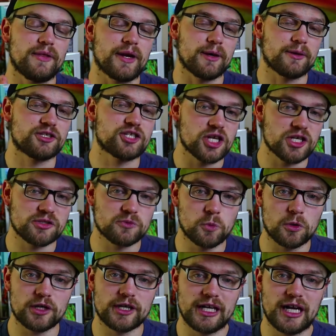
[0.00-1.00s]
they're
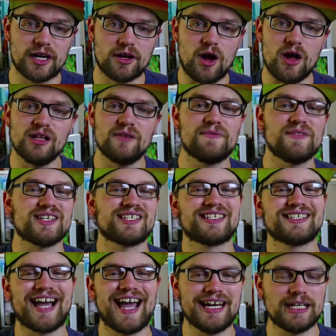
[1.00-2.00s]
just working on all of the
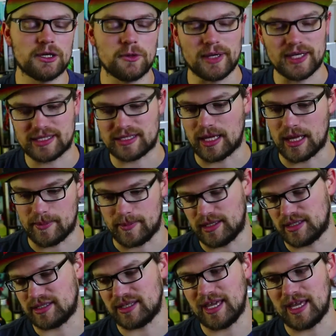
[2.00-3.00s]
side quest elements.